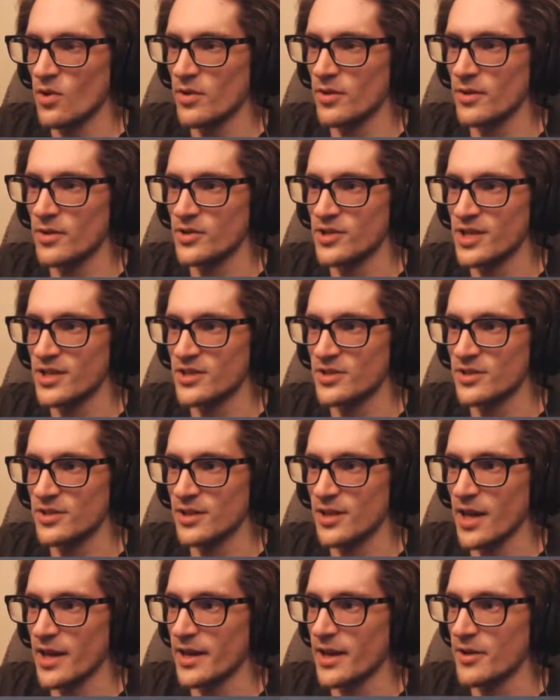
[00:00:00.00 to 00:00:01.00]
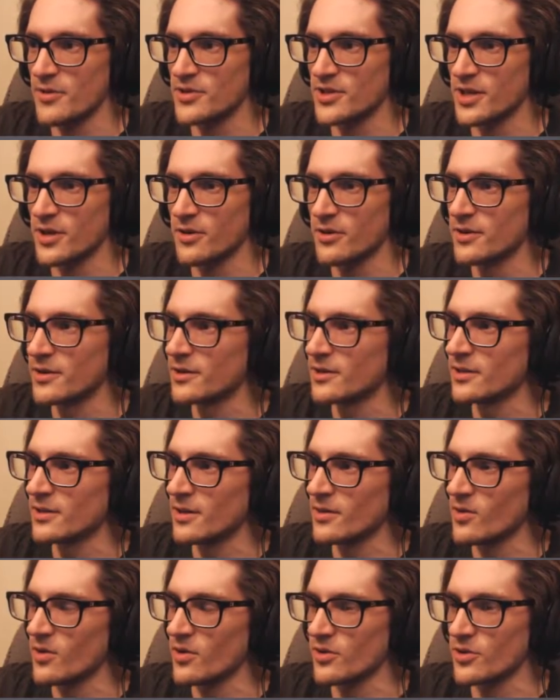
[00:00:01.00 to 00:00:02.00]
Oh. Well, since there's a lighthouse here,
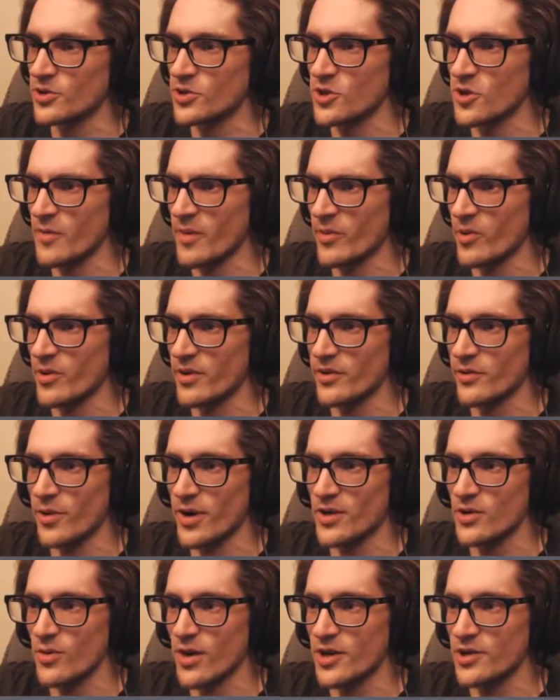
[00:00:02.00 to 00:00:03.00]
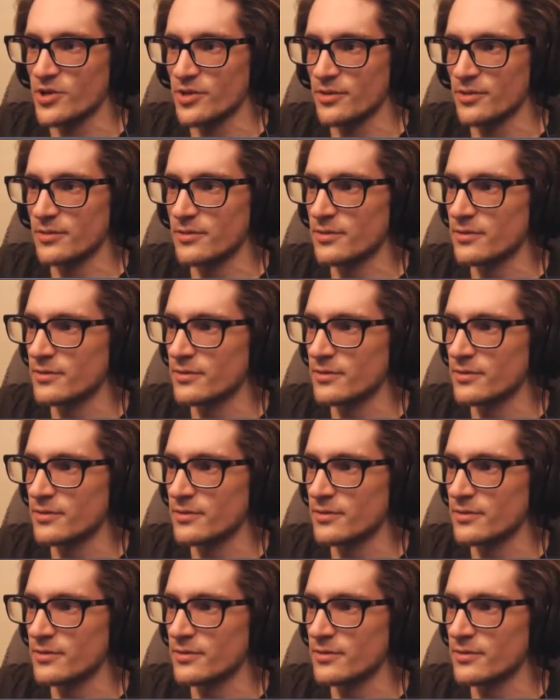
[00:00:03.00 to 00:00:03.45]
I'm going to assume I'm going in the right direction.